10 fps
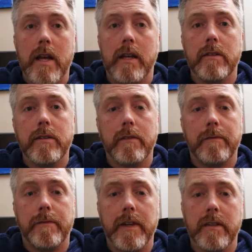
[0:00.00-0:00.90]
Hills
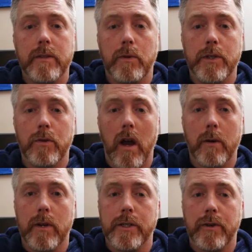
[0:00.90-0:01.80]
and fields were
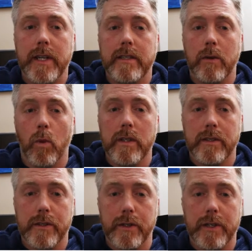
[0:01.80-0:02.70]
dry where trees had
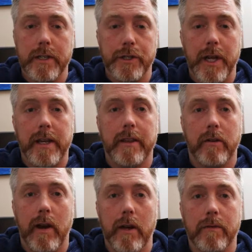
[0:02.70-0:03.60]
once stood and shaded
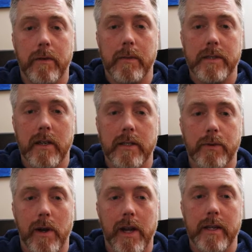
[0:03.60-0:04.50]
the ground from the
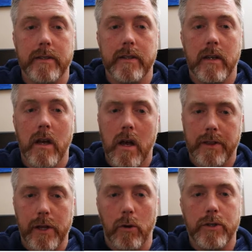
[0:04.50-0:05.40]
sun's rays.
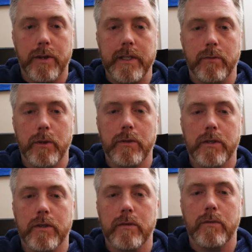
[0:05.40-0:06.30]
The oak tree's
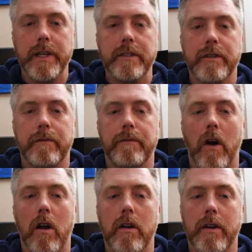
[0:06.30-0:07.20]
roots reached
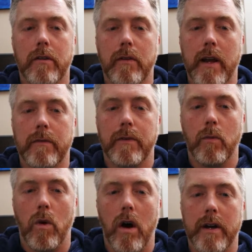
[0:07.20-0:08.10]
far underground
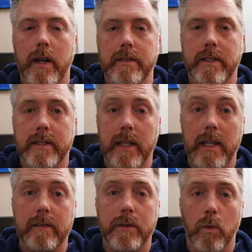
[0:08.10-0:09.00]
for water as its
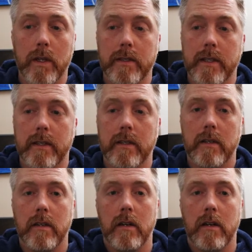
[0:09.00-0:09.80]
leaves wilted.